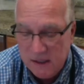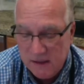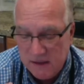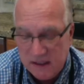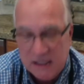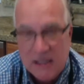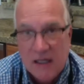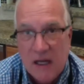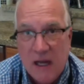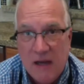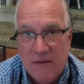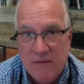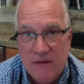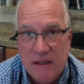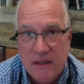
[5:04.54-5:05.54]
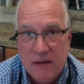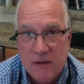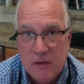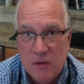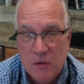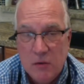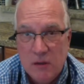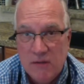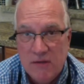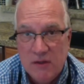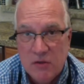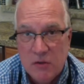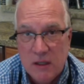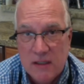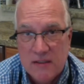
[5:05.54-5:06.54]
the NIV, the New Living
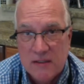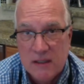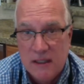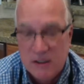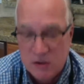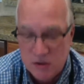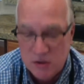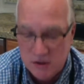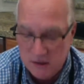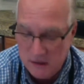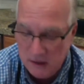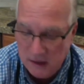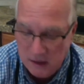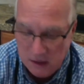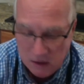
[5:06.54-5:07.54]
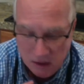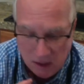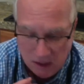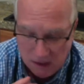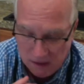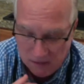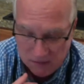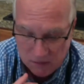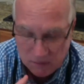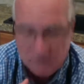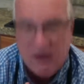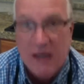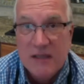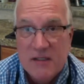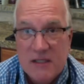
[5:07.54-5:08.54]
Translation, the
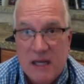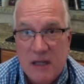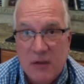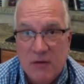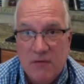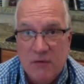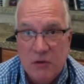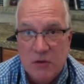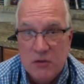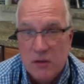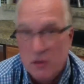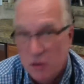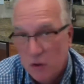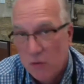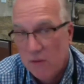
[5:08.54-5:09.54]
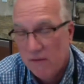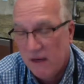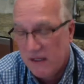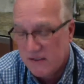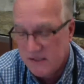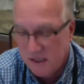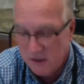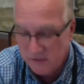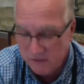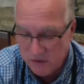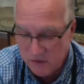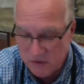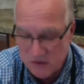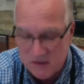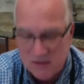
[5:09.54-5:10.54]
Revised Standard Version, the New Revised Standard
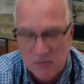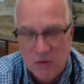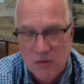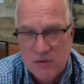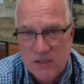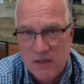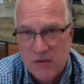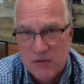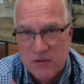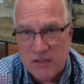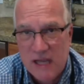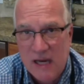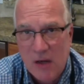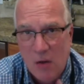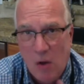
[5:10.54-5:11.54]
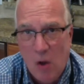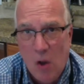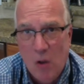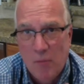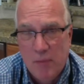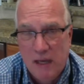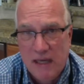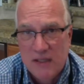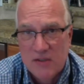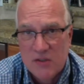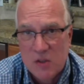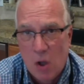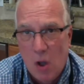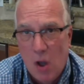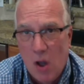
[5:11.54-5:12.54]
Version, some of those others, they are all based
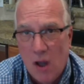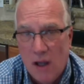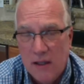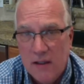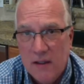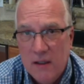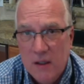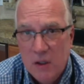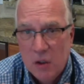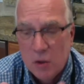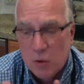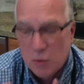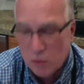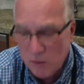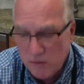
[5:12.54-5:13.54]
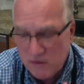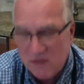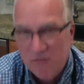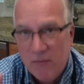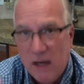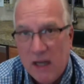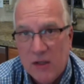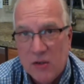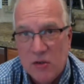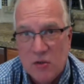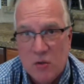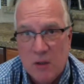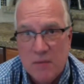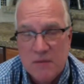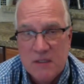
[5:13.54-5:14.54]
on groups of
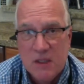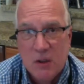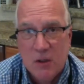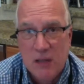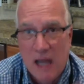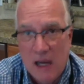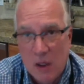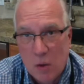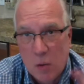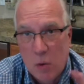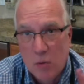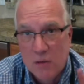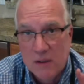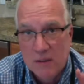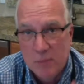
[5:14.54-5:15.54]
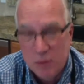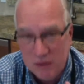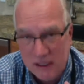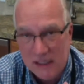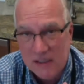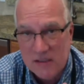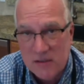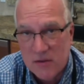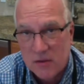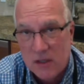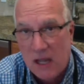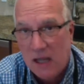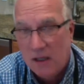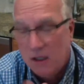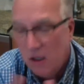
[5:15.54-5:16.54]
manuscripts that are not, quote, complete, they're
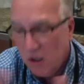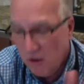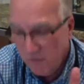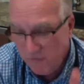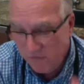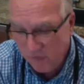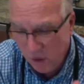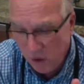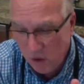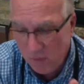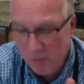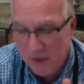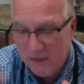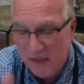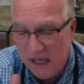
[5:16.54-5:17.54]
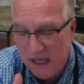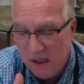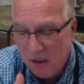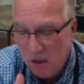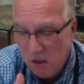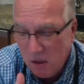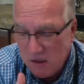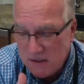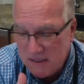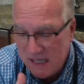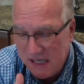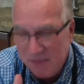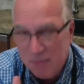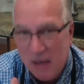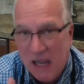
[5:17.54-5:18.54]
not full, but they
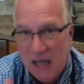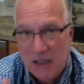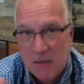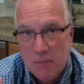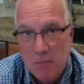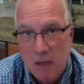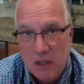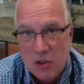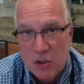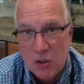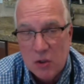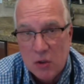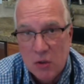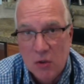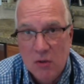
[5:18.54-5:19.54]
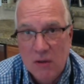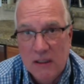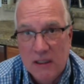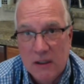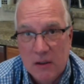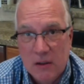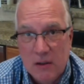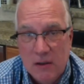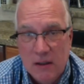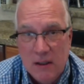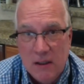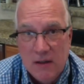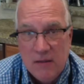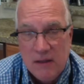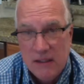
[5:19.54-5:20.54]
date back much earlier
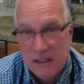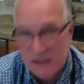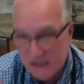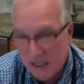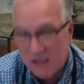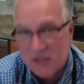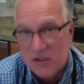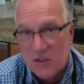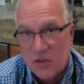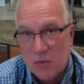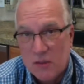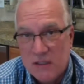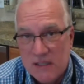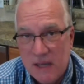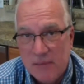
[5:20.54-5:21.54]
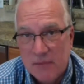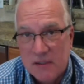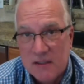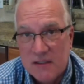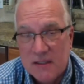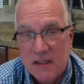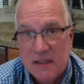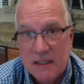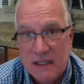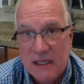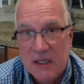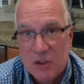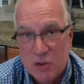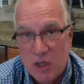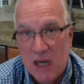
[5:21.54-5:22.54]
than the Textus Receptus that the
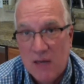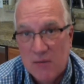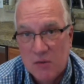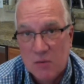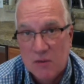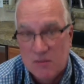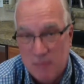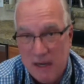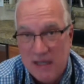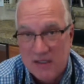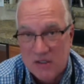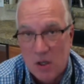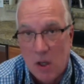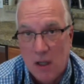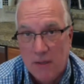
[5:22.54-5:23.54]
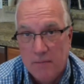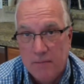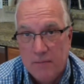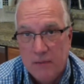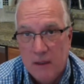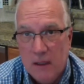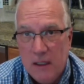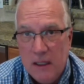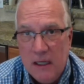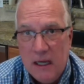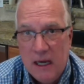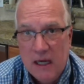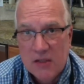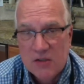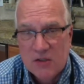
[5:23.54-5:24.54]
King James was based on.
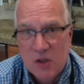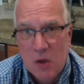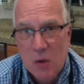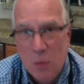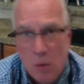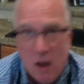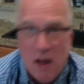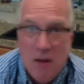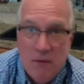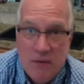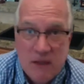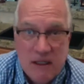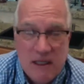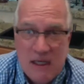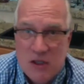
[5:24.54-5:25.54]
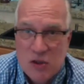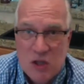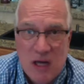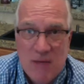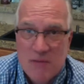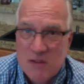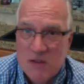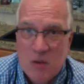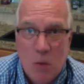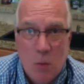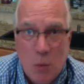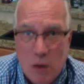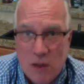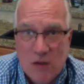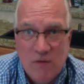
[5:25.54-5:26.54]
And so while the King James is a
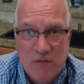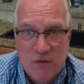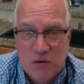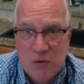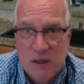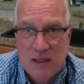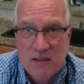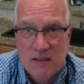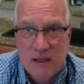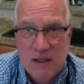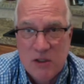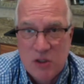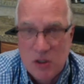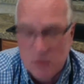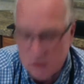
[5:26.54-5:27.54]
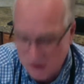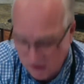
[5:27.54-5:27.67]
wonderful translation, it was